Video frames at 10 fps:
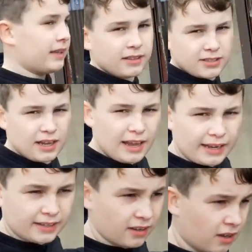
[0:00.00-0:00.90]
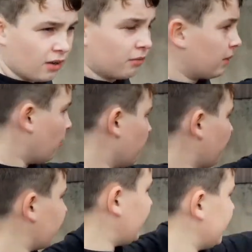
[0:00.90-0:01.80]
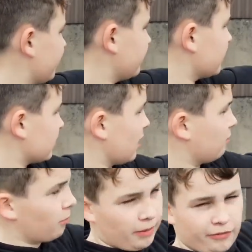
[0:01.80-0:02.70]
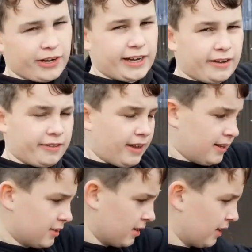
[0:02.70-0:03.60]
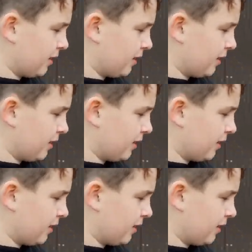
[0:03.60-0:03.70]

the side we won't be feeding on this side, we'll be feeding on that side.